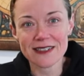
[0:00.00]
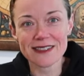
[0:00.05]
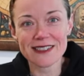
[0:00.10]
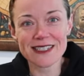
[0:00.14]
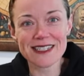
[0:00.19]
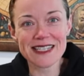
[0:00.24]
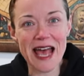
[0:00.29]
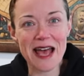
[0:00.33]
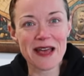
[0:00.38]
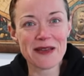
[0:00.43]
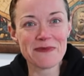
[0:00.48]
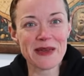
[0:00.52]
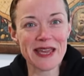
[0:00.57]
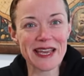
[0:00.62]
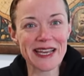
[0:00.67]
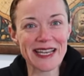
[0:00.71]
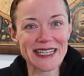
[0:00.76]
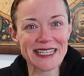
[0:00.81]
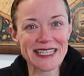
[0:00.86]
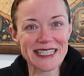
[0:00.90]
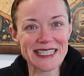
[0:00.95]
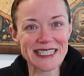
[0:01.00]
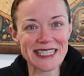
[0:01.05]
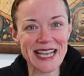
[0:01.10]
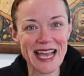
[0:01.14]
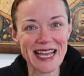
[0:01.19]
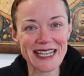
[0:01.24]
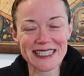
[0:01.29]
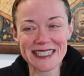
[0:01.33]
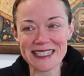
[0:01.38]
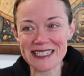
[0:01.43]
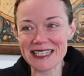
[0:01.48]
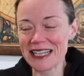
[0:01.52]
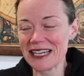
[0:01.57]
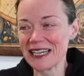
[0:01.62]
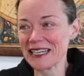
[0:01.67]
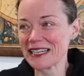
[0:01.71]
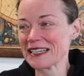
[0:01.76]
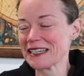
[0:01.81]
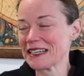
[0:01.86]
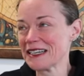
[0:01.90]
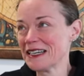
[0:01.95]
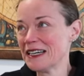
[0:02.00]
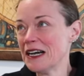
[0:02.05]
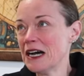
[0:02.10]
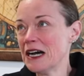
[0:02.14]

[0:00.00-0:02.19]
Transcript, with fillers: Does that make any sense? Like,